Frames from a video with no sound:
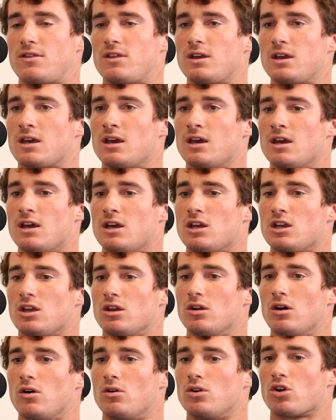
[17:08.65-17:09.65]
I think,
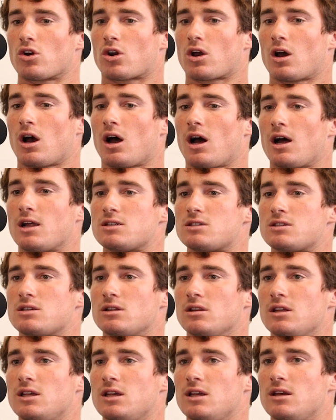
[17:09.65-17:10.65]
you know, you're
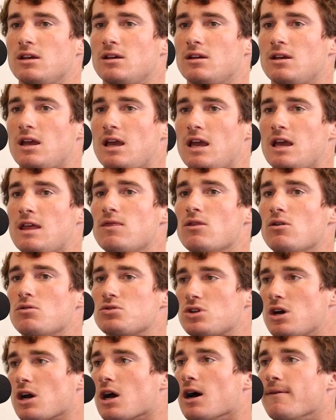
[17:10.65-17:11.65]
constantly in
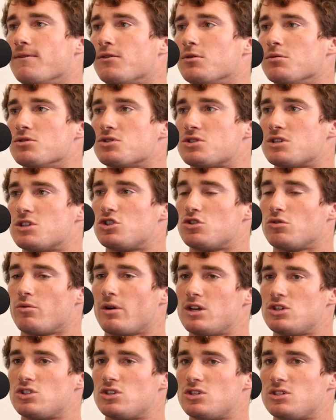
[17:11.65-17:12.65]
those uncomfortable
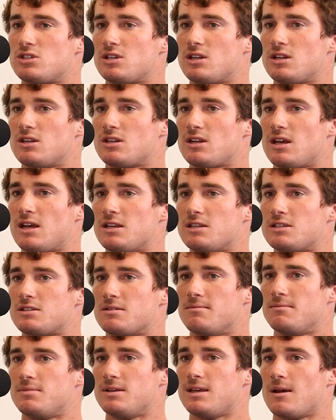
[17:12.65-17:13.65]
situations, and
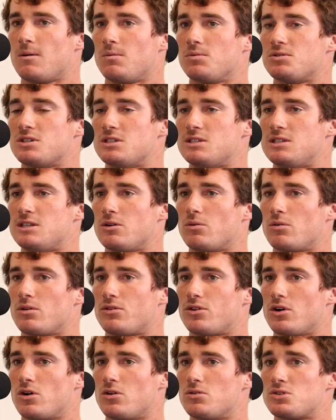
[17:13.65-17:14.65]
to be able to deal
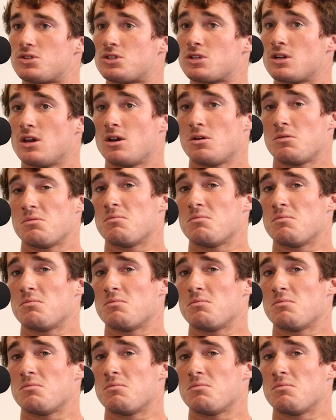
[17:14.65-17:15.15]
with those